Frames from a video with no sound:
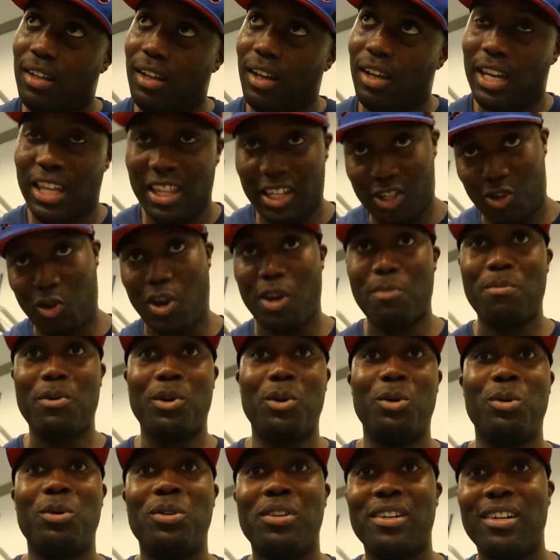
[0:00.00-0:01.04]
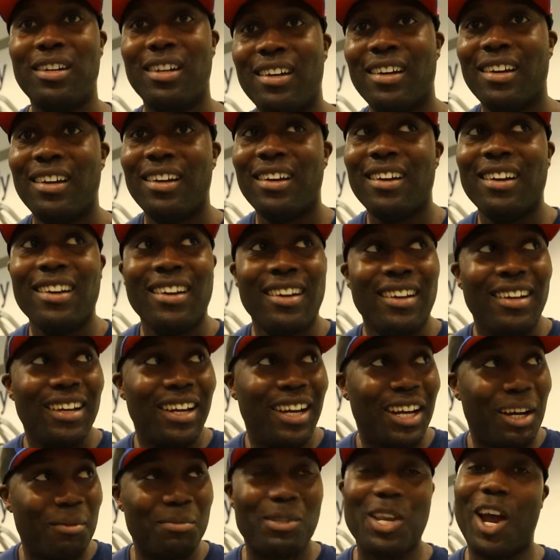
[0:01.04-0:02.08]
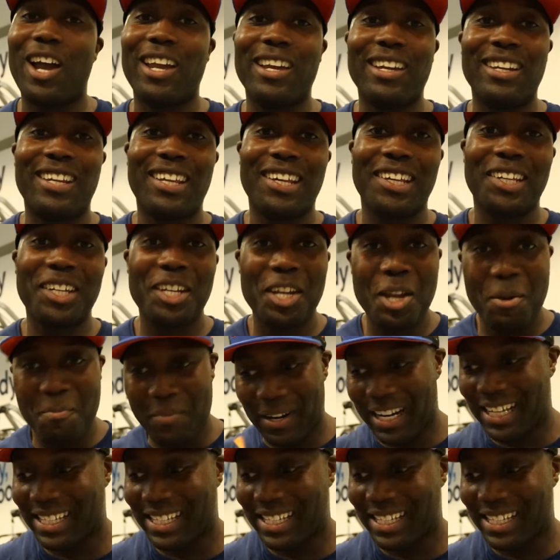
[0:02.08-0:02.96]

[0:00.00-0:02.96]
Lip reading: Get the treadmill. I'm tired, but